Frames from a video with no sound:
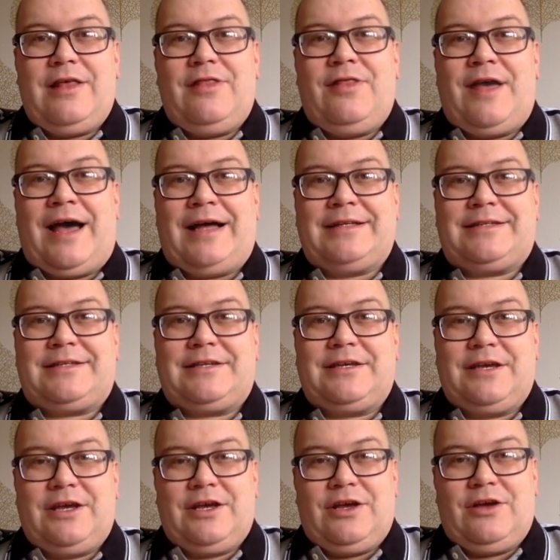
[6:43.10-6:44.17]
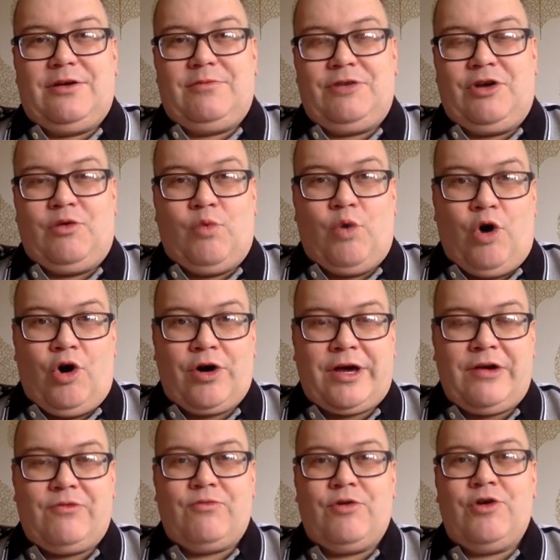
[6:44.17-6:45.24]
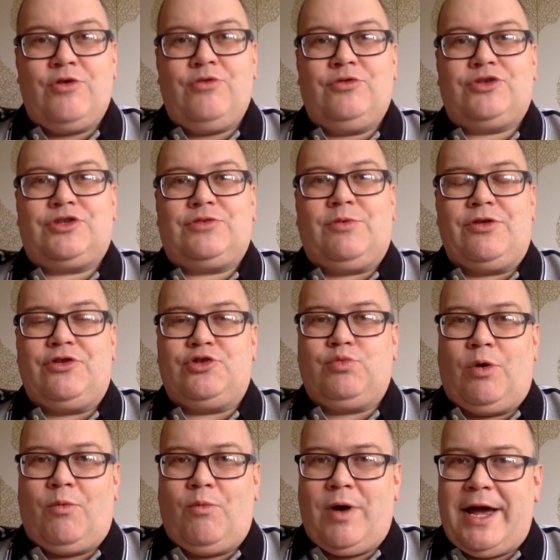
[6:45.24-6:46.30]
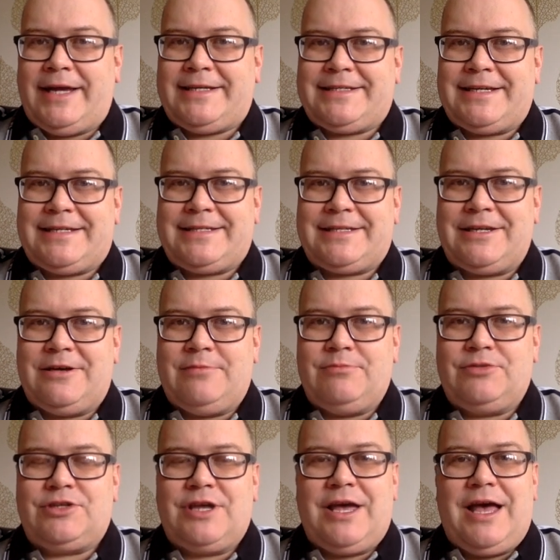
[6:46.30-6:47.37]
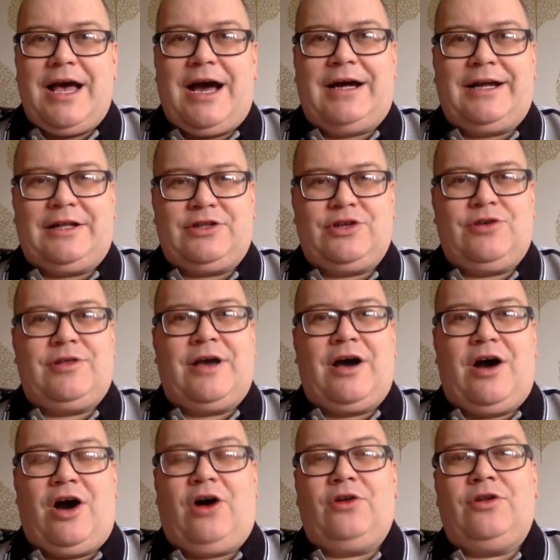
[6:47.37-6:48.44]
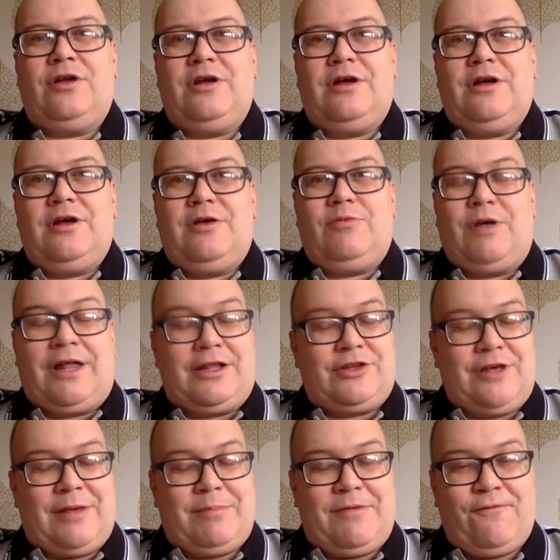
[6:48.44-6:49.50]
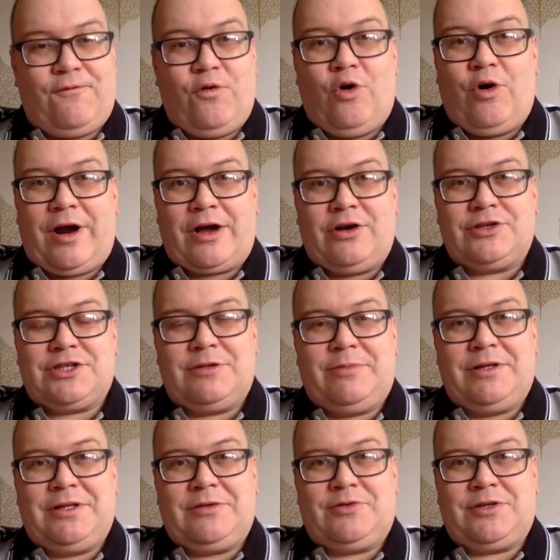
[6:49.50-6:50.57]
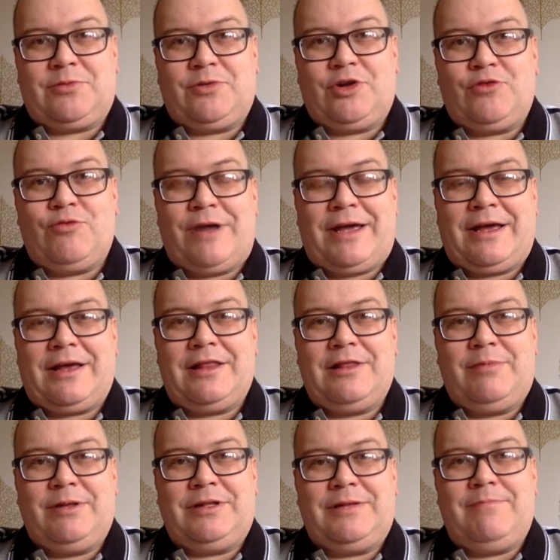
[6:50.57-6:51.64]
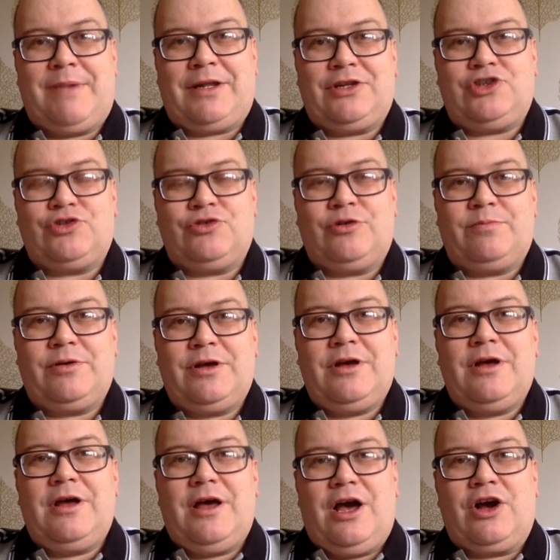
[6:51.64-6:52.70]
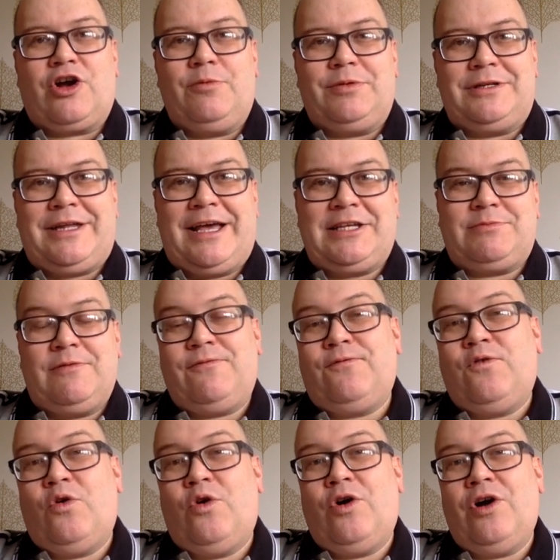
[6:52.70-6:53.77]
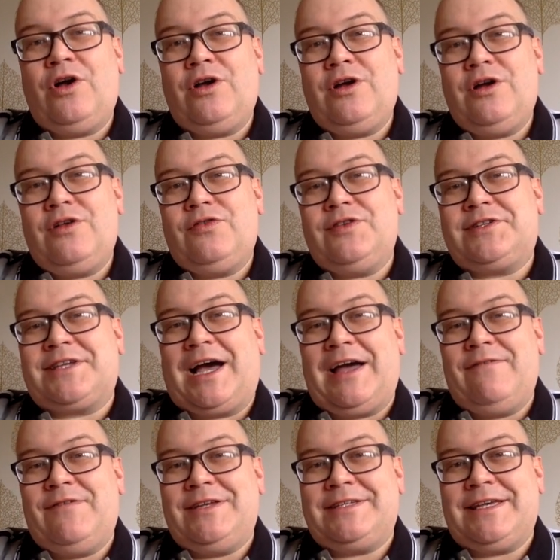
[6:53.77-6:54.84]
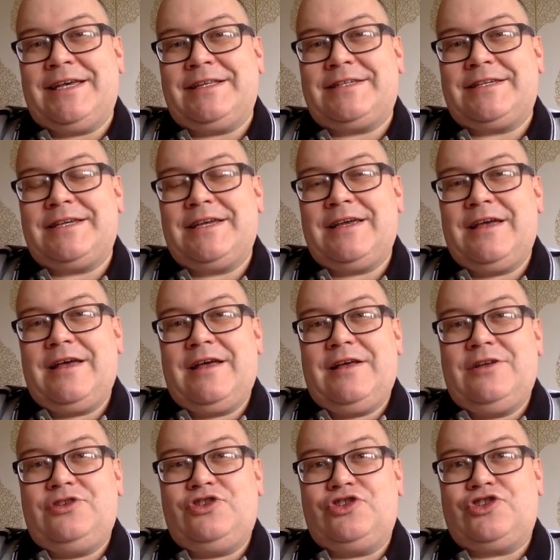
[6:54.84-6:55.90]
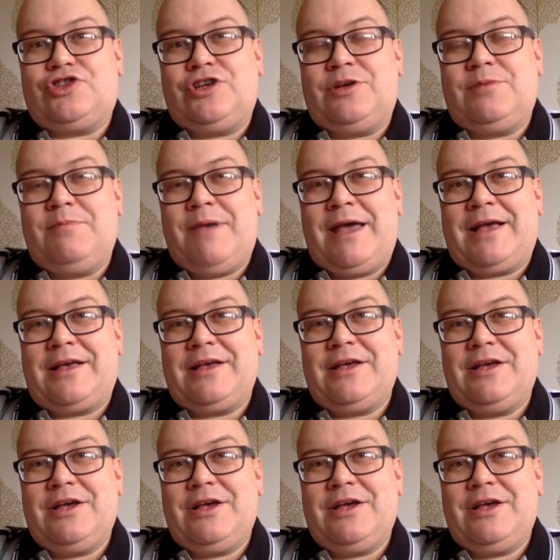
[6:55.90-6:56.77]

that, you know, walking routes, where there's one-way systems, and I'll do that before I go to the building, because I'm going to ring the building manager up a couple of days before the site visit, just to make